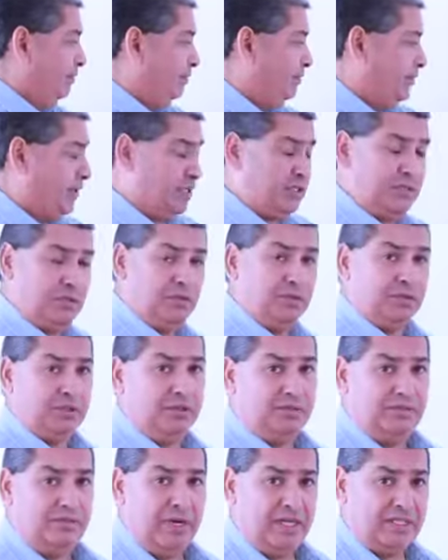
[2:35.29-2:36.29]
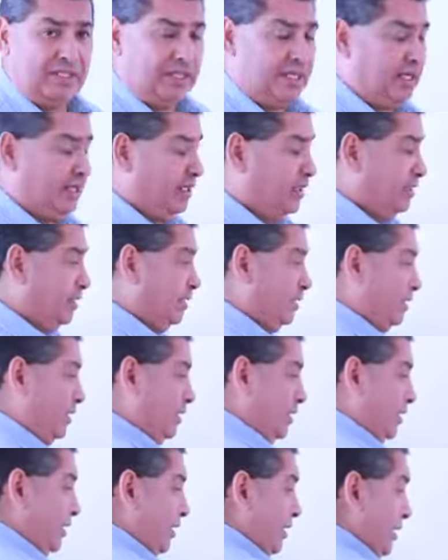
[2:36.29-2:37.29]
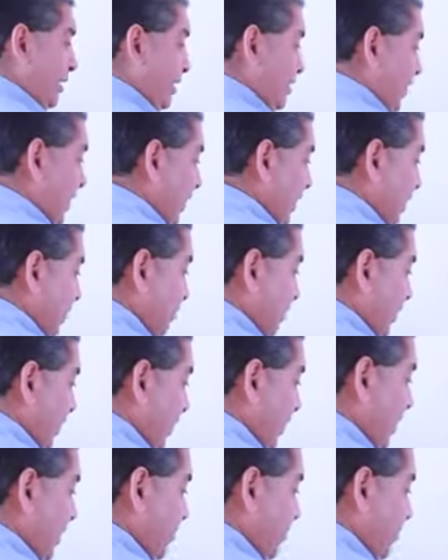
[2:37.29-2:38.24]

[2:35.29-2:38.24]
this door supervisor here has done their PI